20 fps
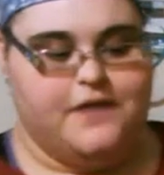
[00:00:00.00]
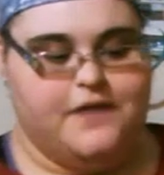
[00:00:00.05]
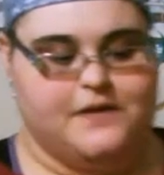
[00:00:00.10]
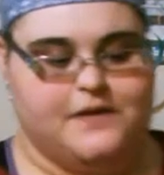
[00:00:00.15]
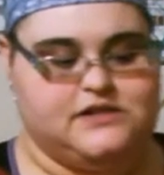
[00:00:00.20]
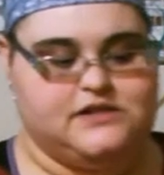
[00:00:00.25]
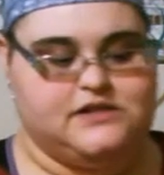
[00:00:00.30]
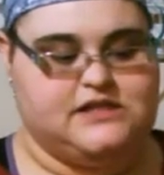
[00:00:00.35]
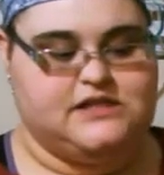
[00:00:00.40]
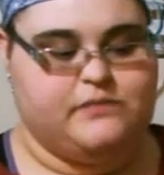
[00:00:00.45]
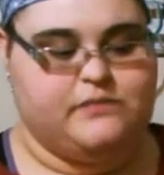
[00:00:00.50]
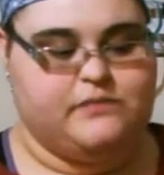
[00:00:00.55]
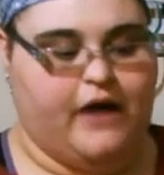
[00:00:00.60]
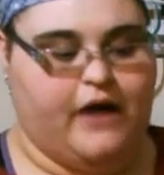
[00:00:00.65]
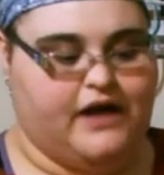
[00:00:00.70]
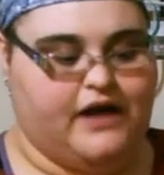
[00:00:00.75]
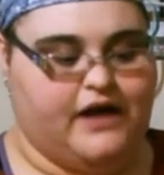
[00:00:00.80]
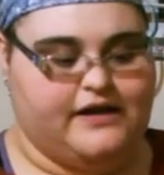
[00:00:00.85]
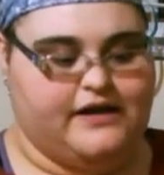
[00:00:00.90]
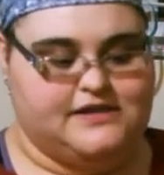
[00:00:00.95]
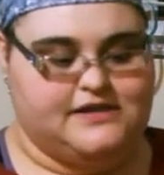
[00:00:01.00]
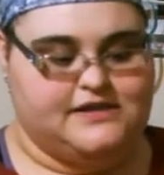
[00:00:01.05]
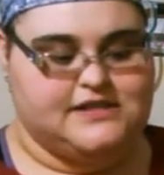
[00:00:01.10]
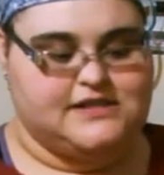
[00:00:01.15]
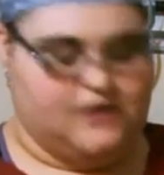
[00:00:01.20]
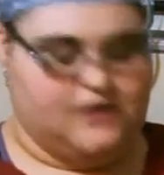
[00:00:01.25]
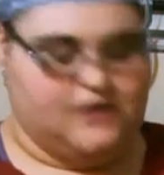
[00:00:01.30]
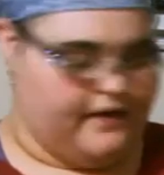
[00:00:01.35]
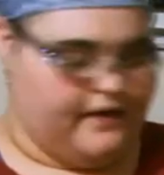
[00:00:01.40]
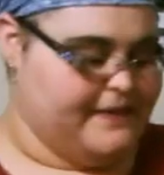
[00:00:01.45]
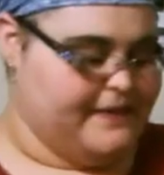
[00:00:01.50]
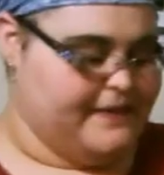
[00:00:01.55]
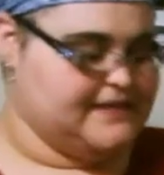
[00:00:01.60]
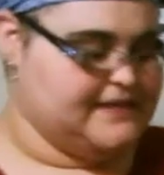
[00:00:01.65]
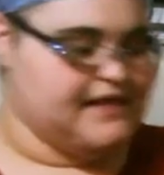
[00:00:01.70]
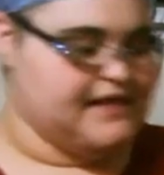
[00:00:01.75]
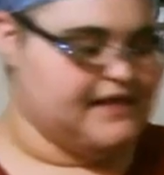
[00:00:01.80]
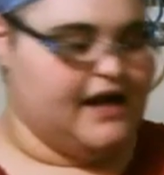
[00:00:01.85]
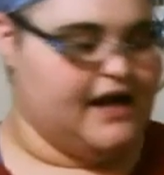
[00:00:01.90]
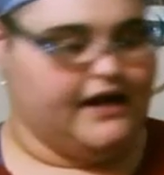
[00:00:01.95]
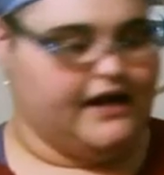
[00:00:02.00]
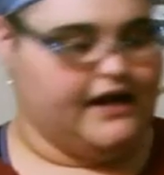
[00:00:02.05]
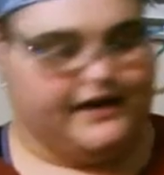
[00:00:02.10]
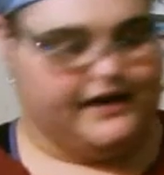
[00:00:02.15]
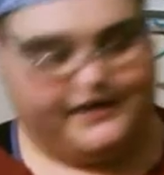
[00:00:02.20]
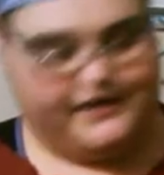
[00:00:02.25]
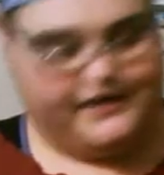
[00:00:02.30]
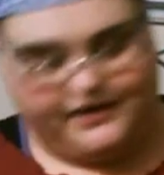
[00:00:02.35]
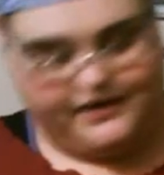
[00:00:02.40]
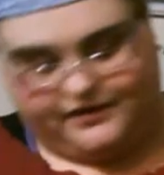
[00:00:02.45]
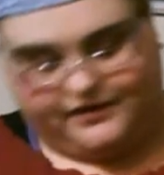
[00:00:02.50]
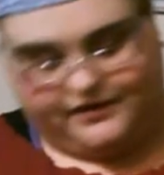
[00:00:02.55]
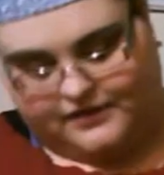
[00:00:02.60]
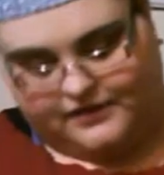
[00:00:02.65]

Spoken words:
There's these pockets on the side